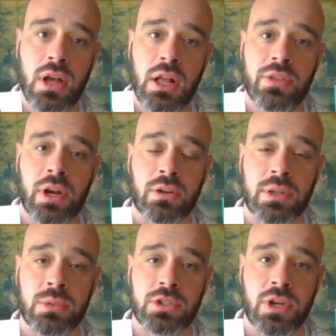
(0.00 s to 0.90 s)
Then I'll
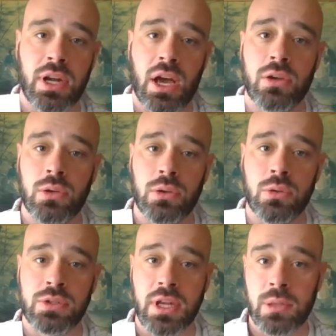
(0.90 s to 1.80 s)
demonstrate how you
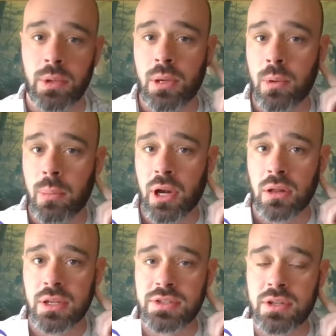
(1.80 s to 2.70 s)
use that to become a better
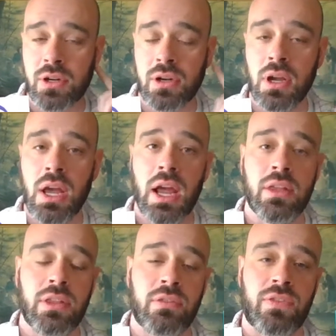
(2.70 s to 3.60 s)
listener.
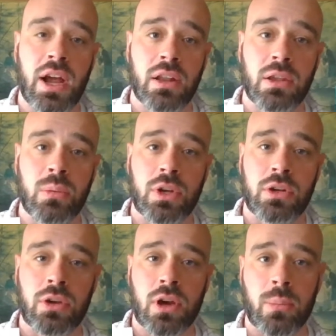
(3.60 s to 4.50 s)
And then finally, we're going
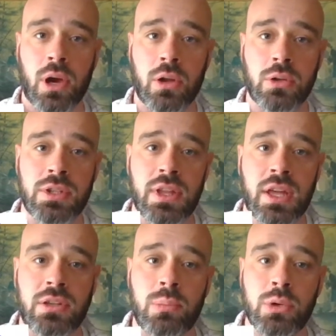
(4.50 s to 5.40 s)
to talk about using
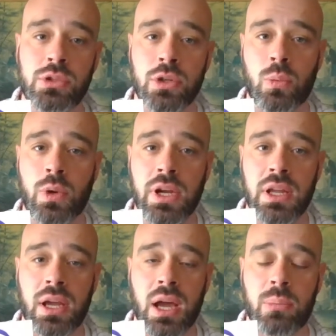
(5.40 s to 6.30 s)
that to boost your
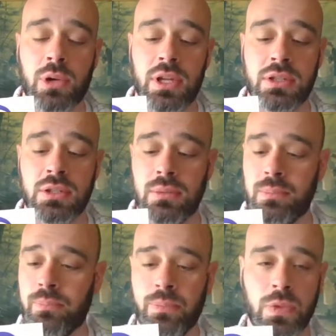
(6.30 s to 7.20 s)
reading comprehension.
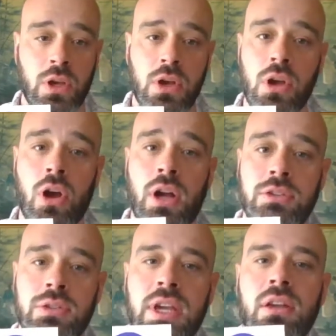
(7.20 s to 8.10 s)
All right,
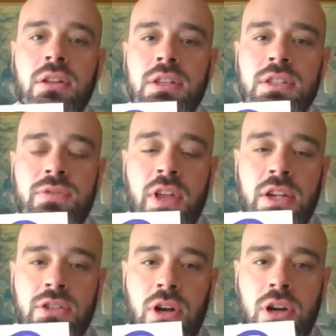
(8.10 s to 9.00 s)
so take a look at this
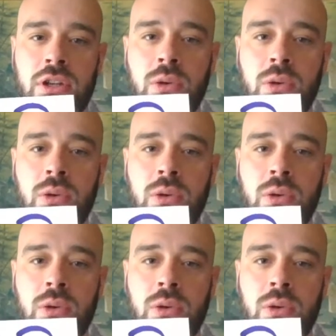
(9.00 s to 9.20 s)
flashcard.